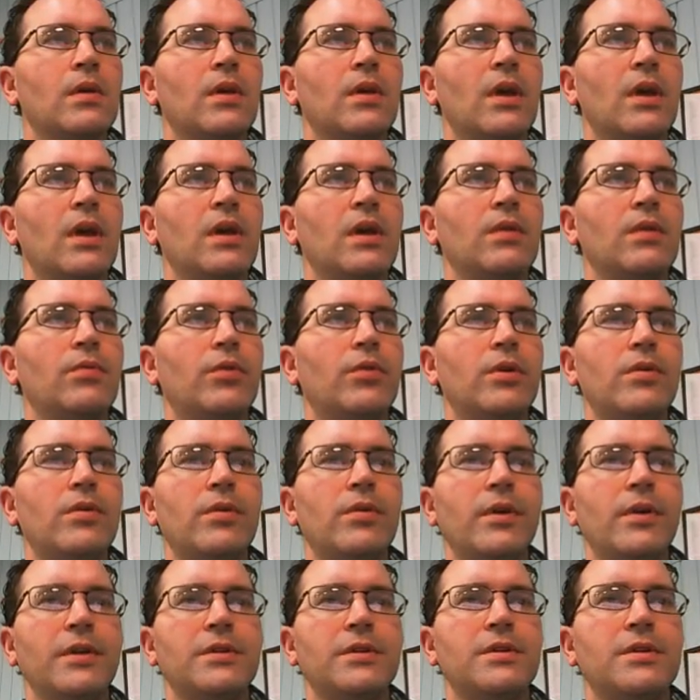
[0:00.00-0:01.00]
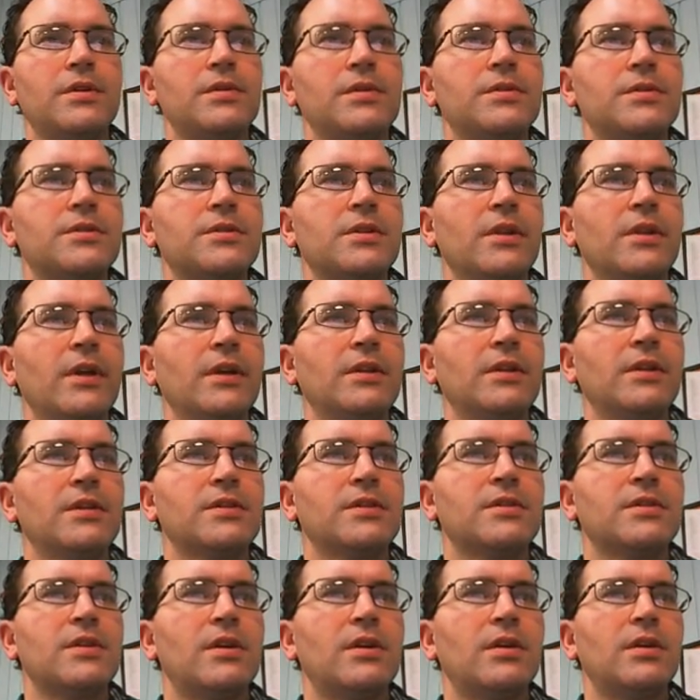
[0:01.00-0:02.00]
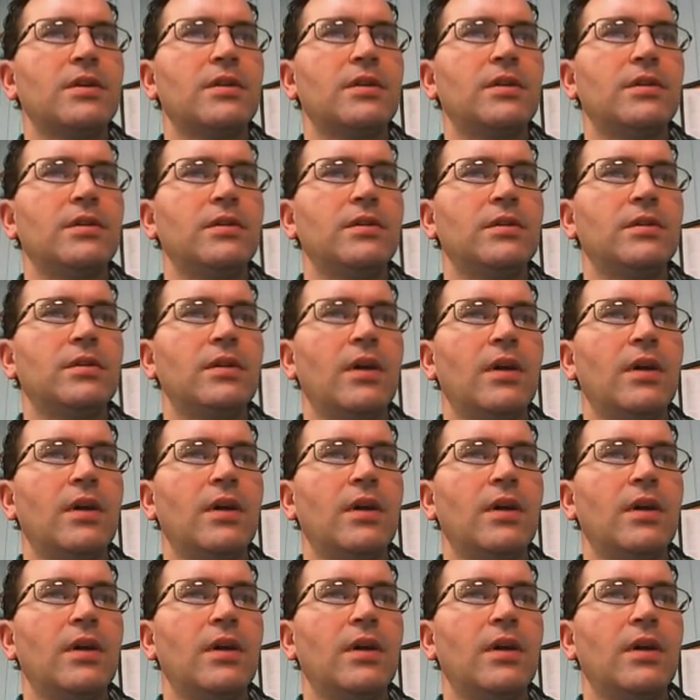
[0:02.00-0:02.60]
Okay, we're going to select the circle